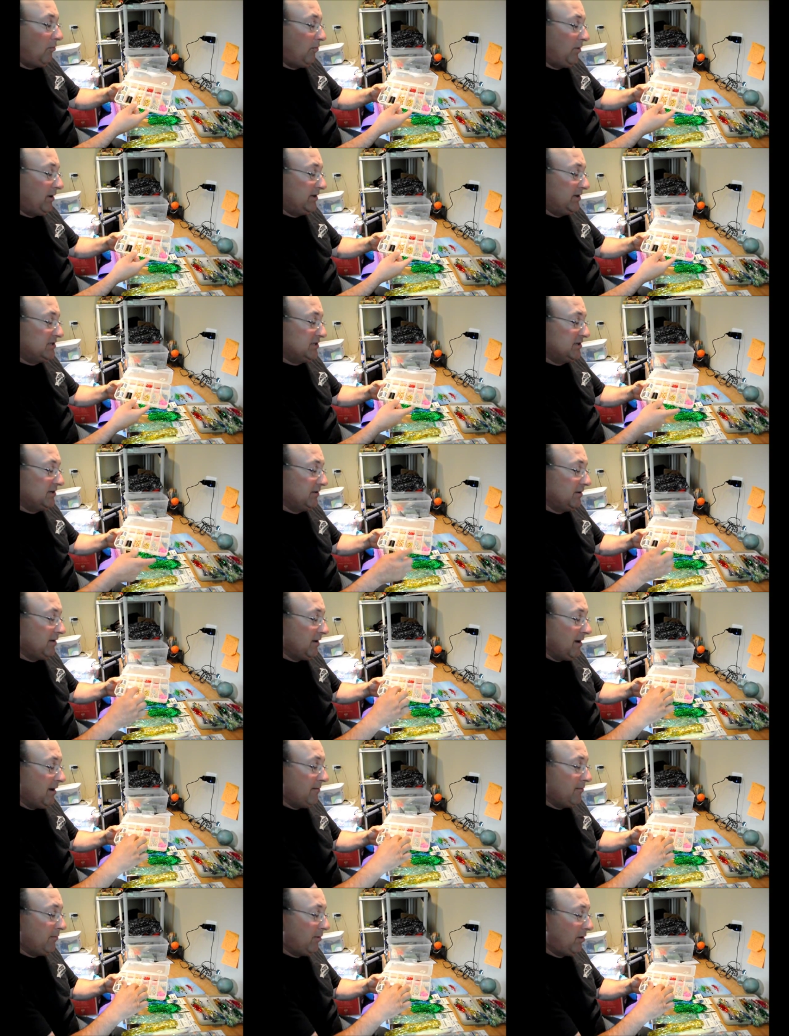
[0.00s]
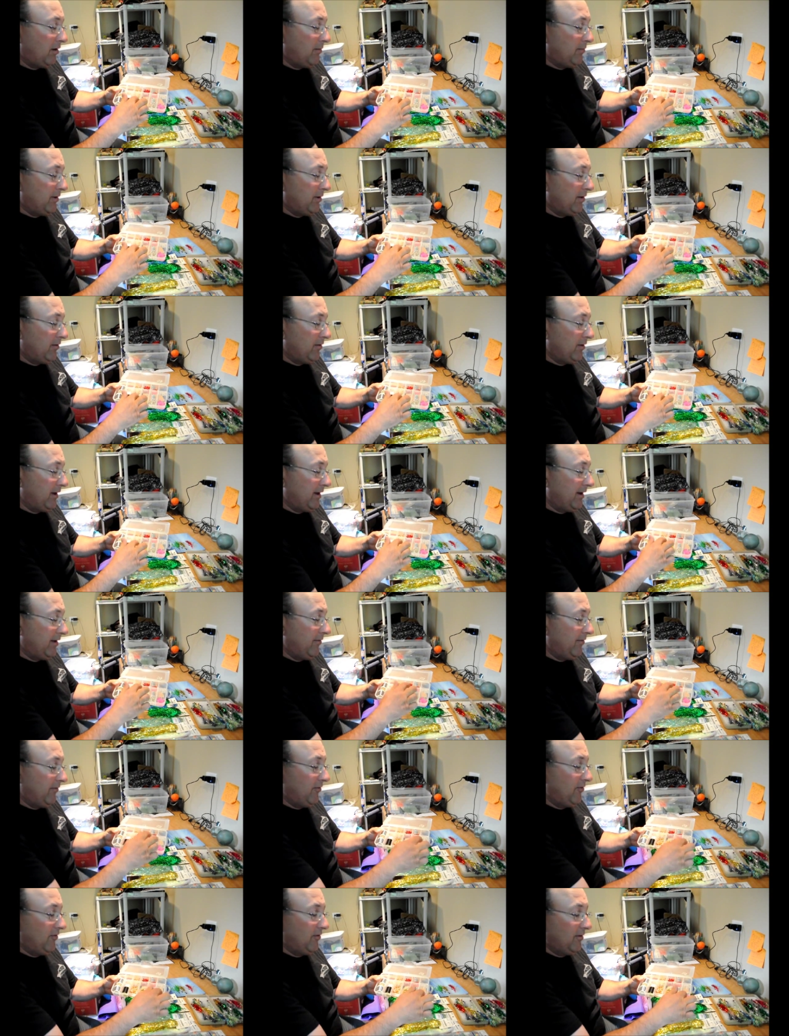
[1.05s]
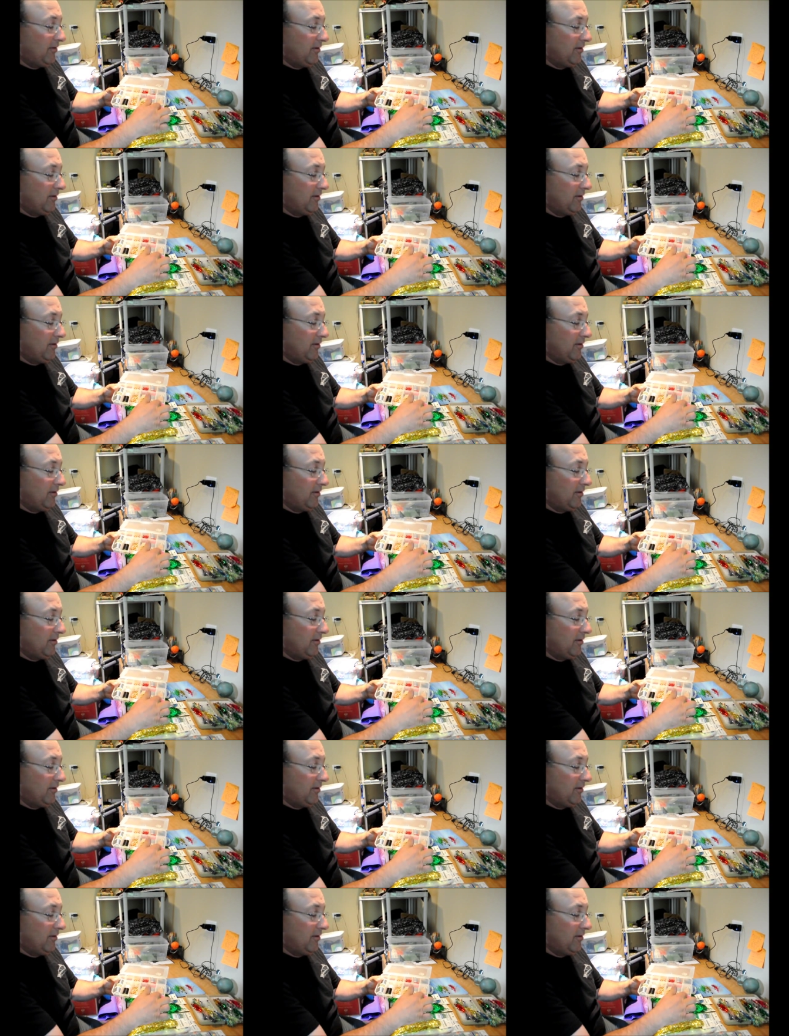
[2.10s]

bunch of barbell heads,